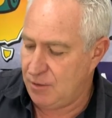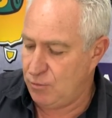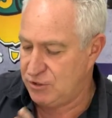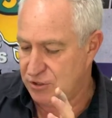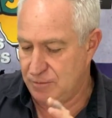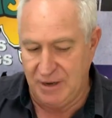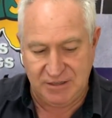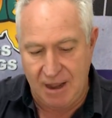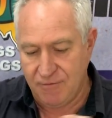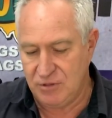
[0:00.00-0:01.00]
which
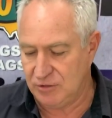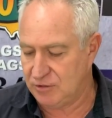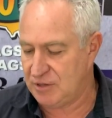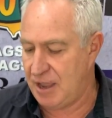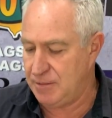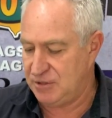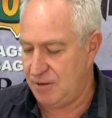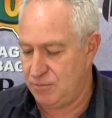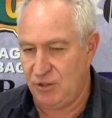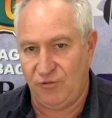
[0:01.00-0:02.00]
means everything's the same
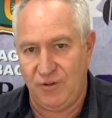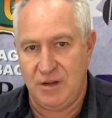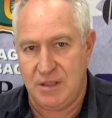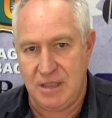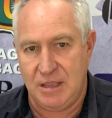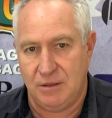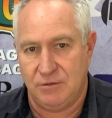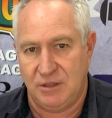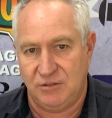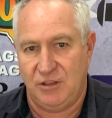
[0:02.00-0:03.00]
except this fitting here,
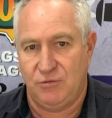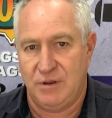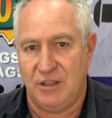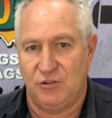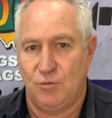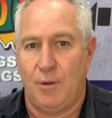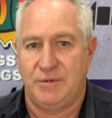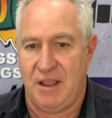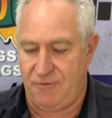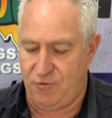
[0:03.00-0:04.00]
the accessory gets
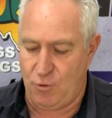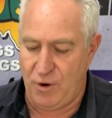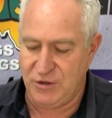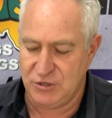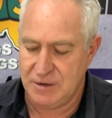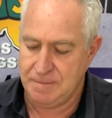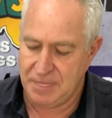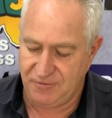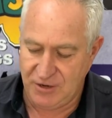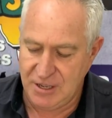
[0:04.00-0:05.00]
swapped out for a wedge
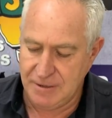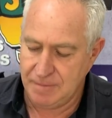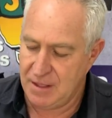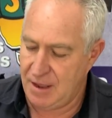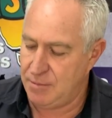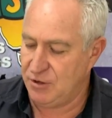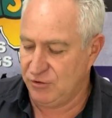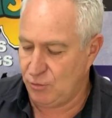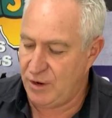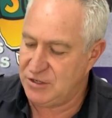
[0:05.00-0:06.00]
fitting. And
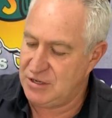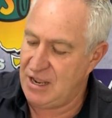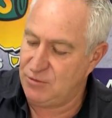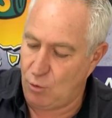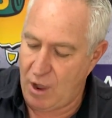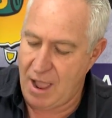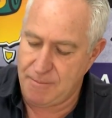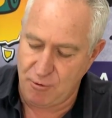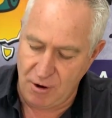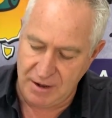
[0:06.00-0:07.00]
because the wedge stands more
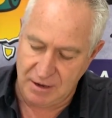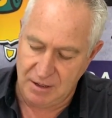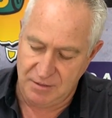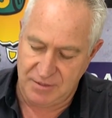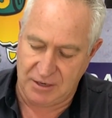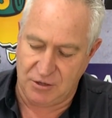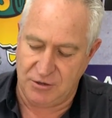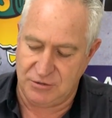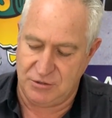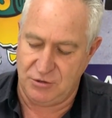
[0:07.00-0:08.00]
upright, that
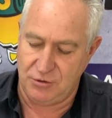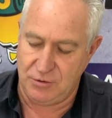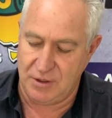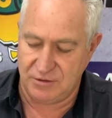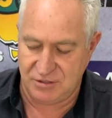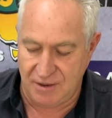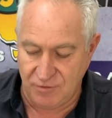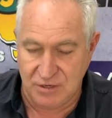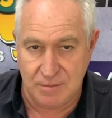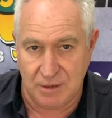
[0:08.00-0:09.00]
goes to
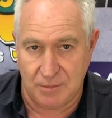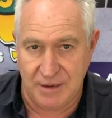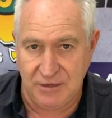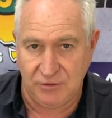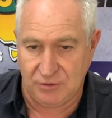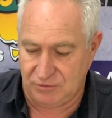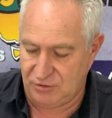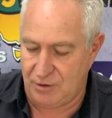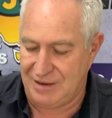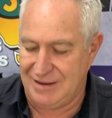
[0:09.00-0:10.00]
70 millimeters,
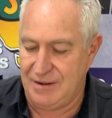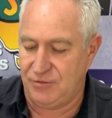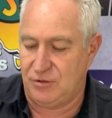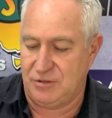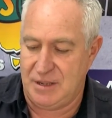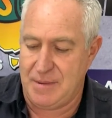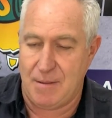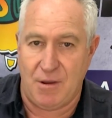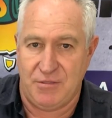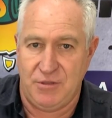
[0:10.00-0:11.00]
so it lifts the
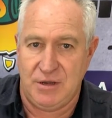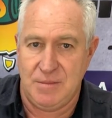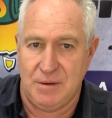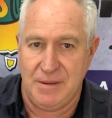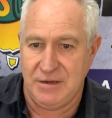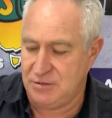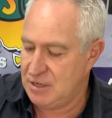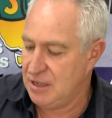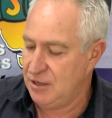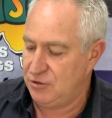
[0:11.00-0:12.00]
T-bar by 30 millimeters
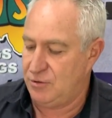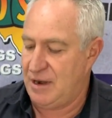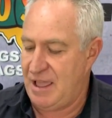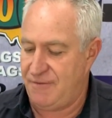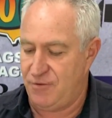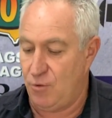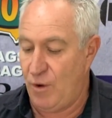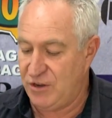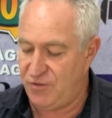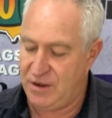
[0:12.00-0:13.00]
to allow for the
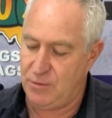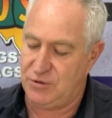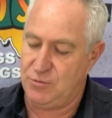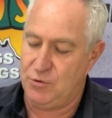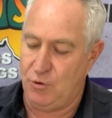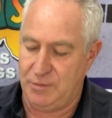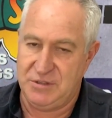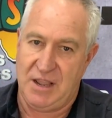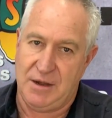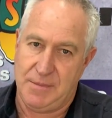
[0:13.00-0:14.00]
wedge fitting, which would normally
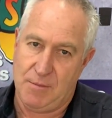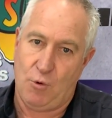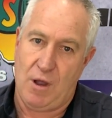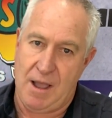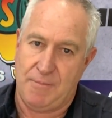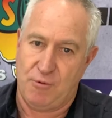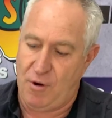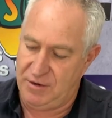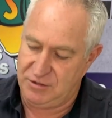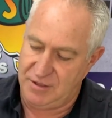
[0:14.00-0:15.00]
stand a bit more
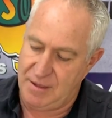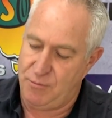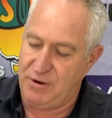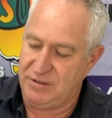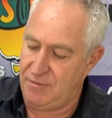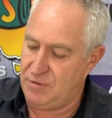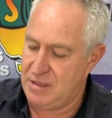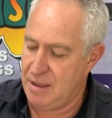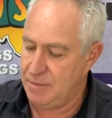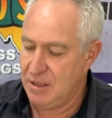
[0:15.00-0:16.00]
upright. So that brings
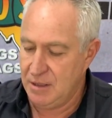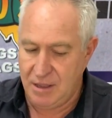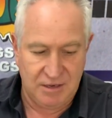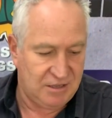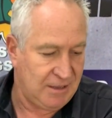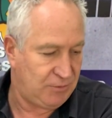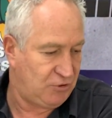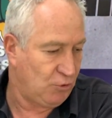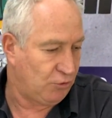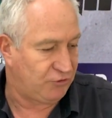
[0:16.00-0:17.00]
everything up and keeps
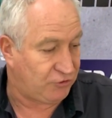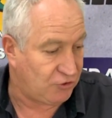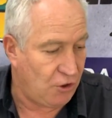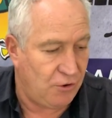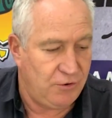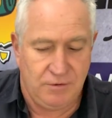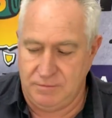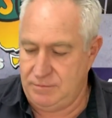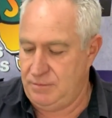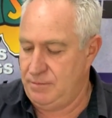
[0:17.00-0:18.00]
your stone